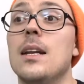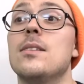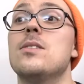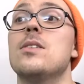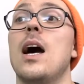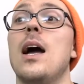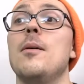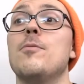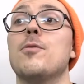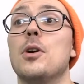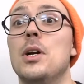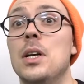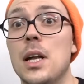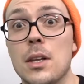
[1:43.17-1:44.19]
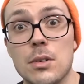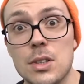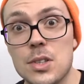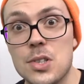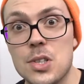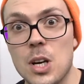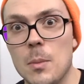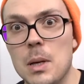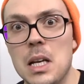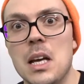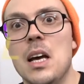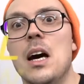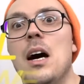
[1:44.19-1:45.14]
And it's time for another
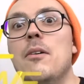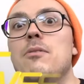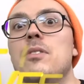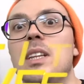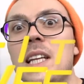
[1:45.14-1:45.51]
installment of